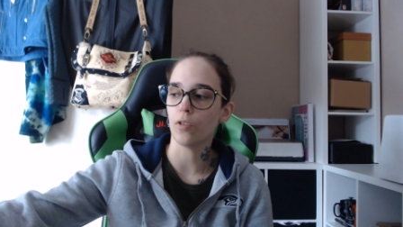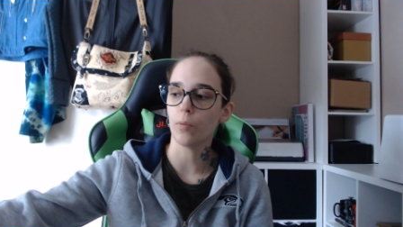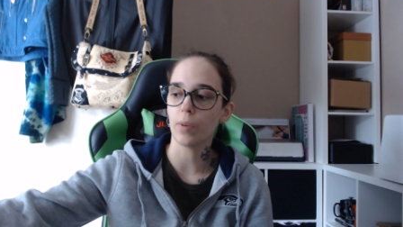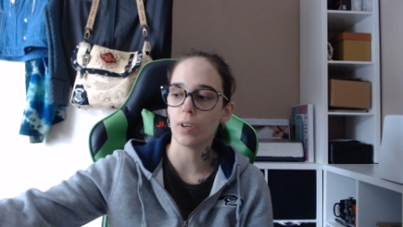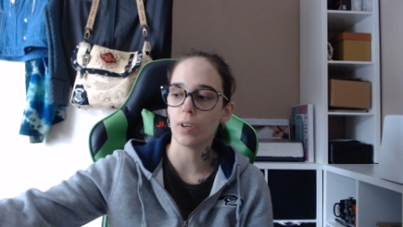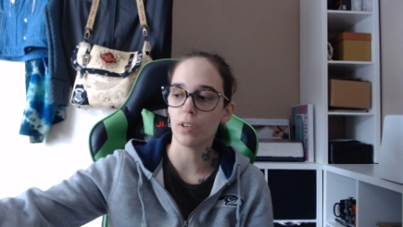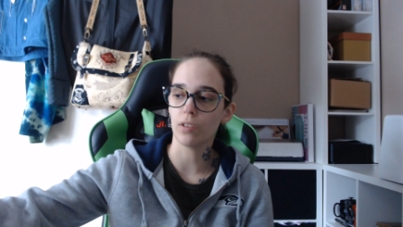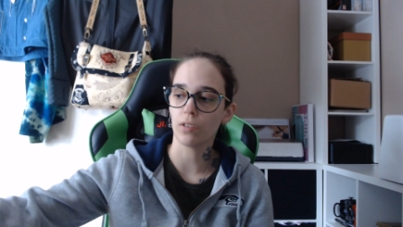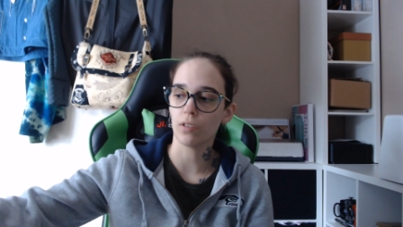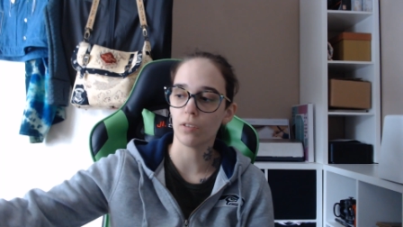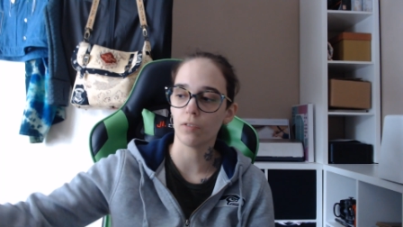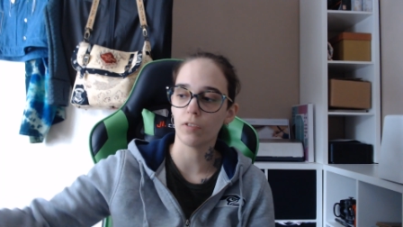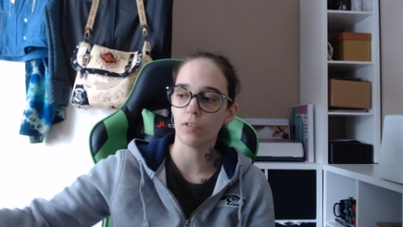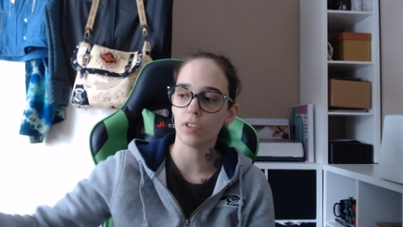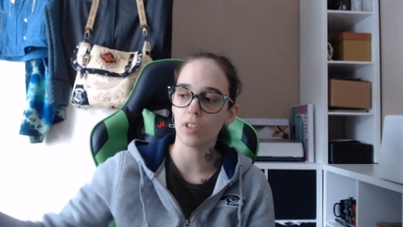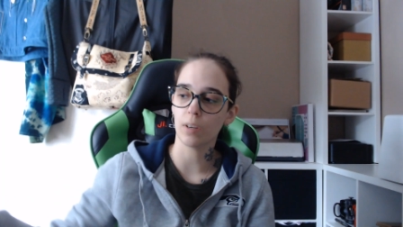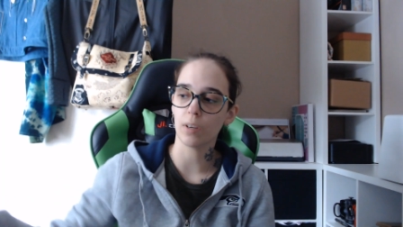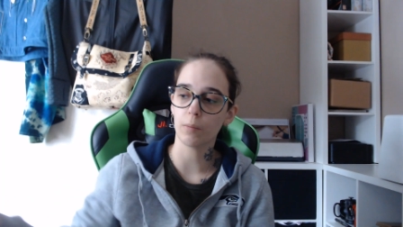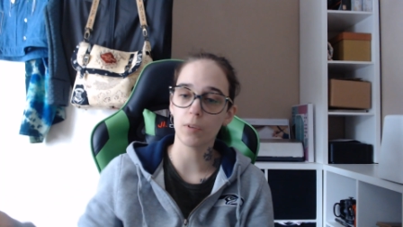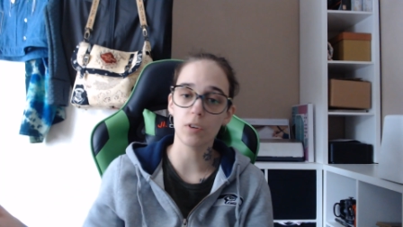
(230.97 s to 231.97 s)
because
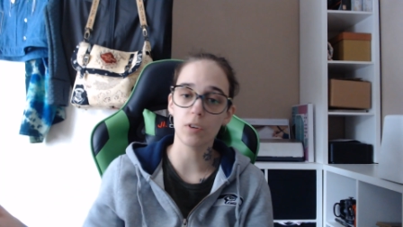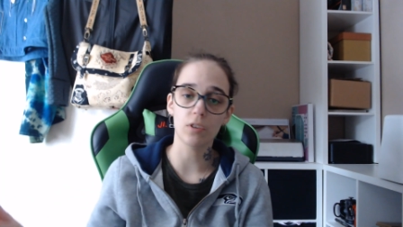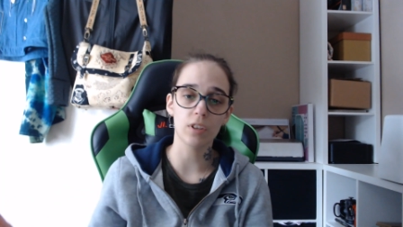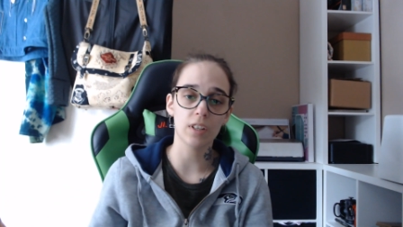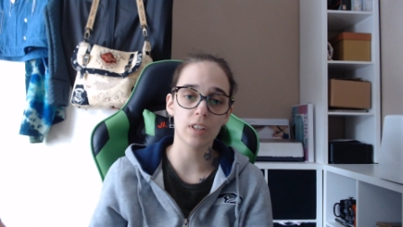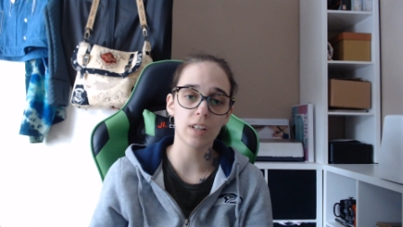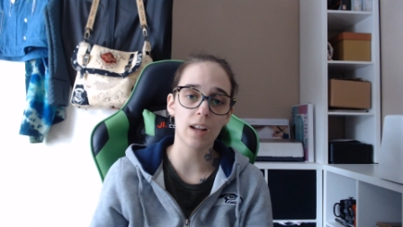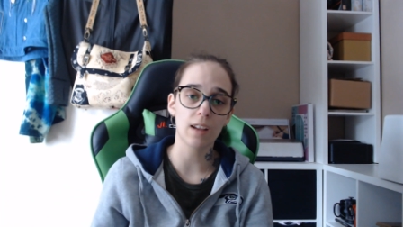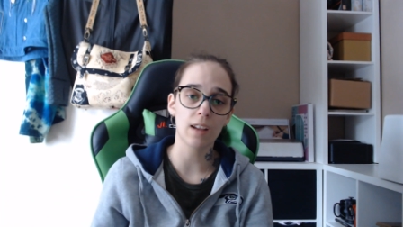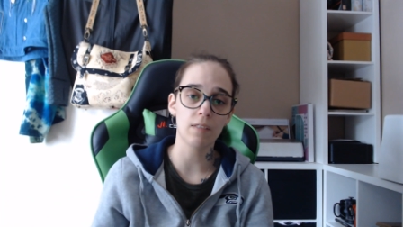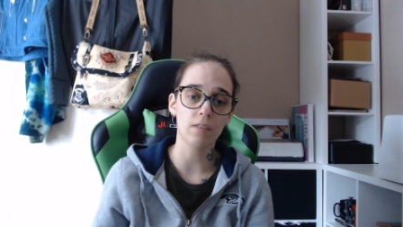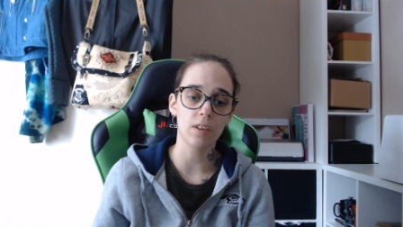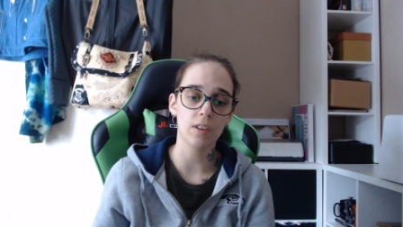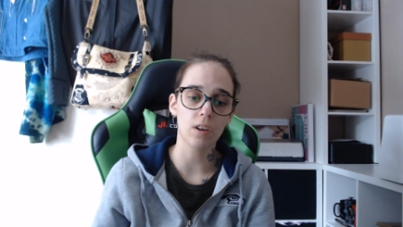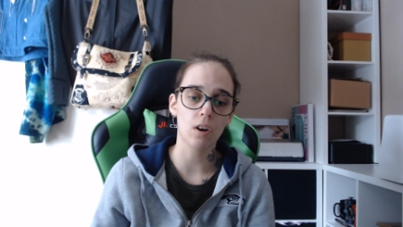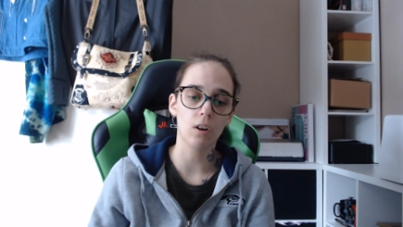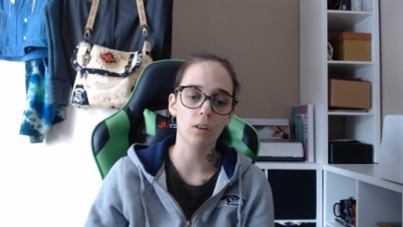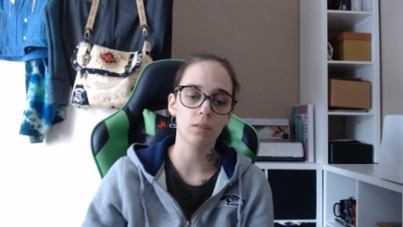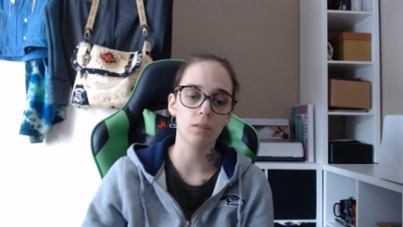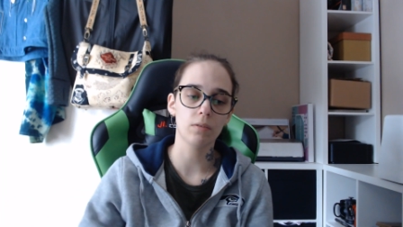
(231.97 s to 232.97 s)
obviously I'm using navy
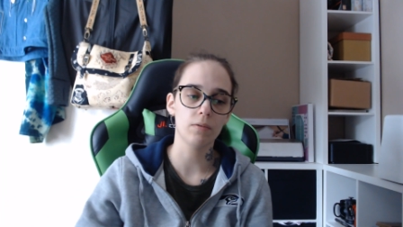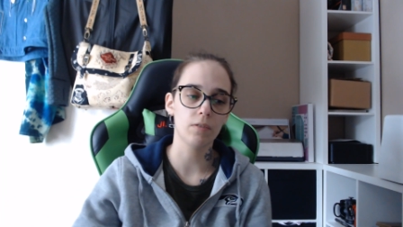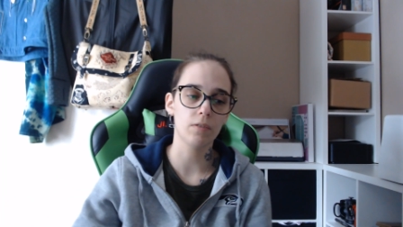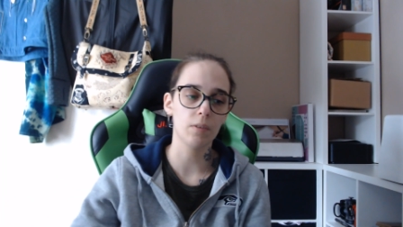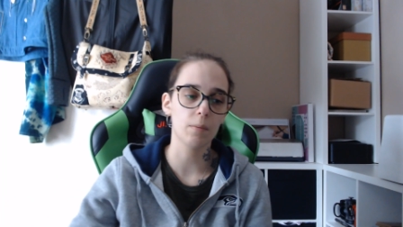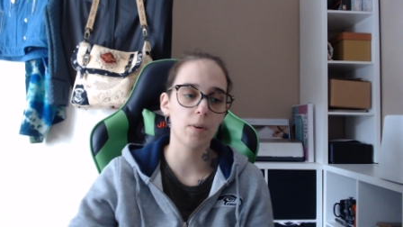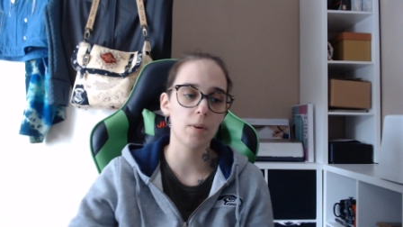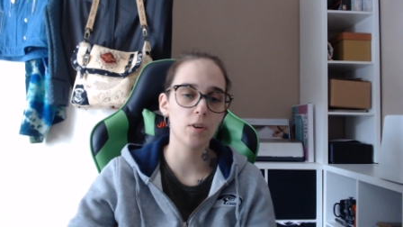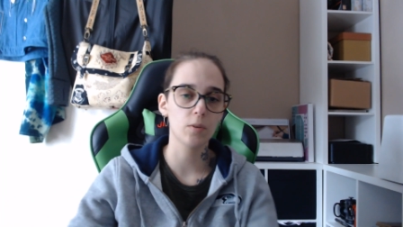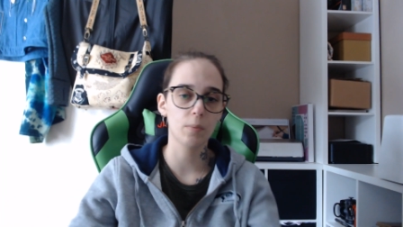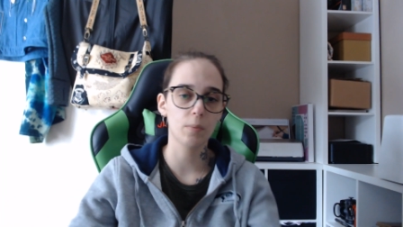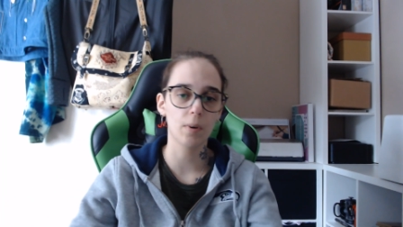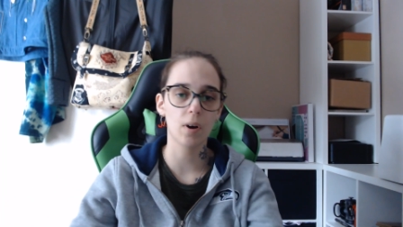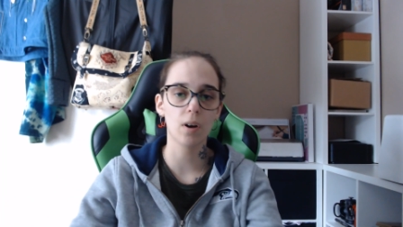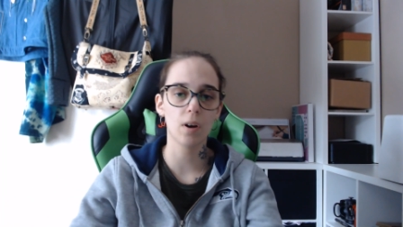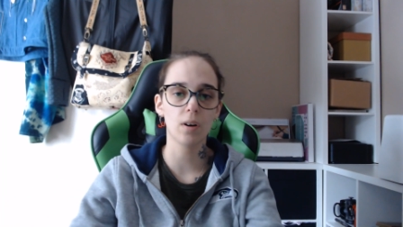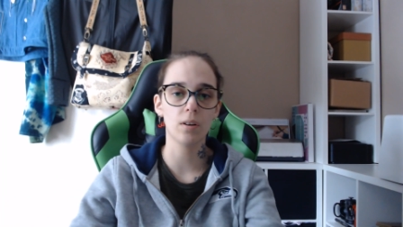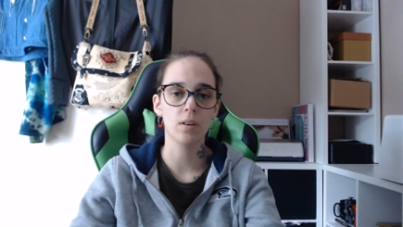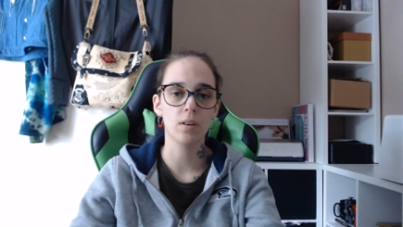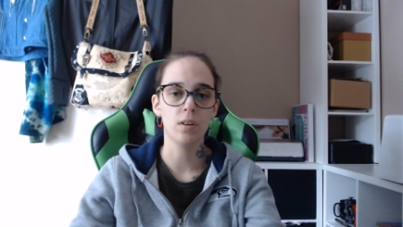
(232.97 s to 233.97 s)
yarn for the most
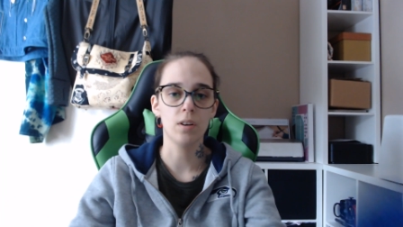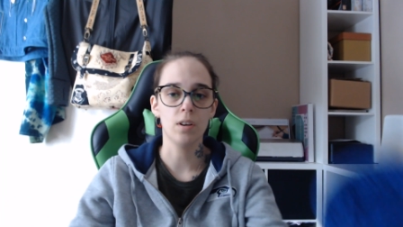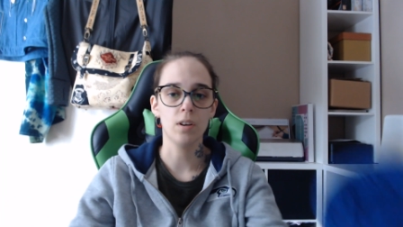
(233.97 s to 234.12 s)
part,